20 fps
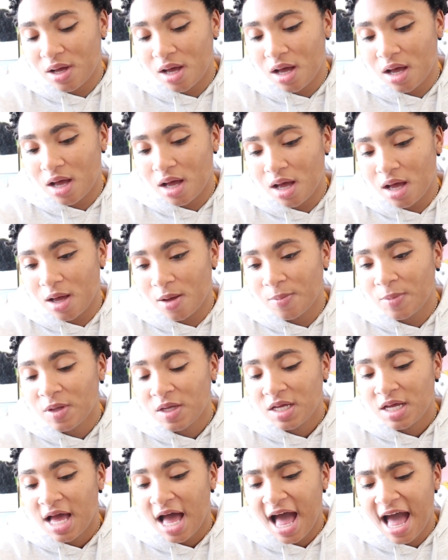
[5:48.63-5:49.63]

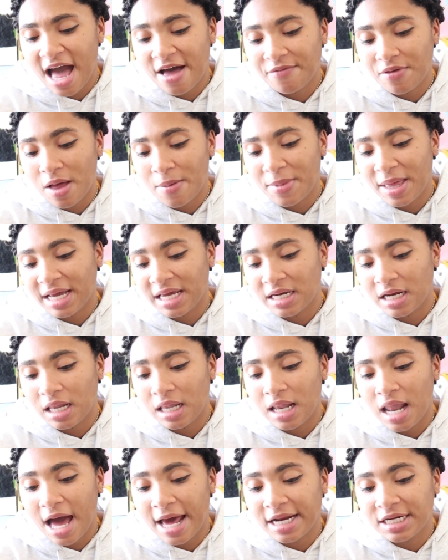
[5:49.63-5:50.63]
I'm like in
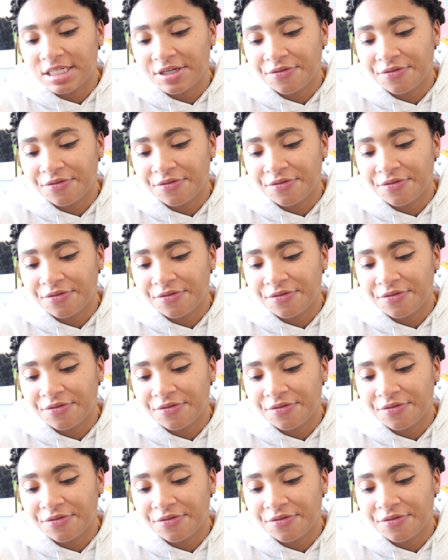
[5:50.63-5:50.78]
a lot of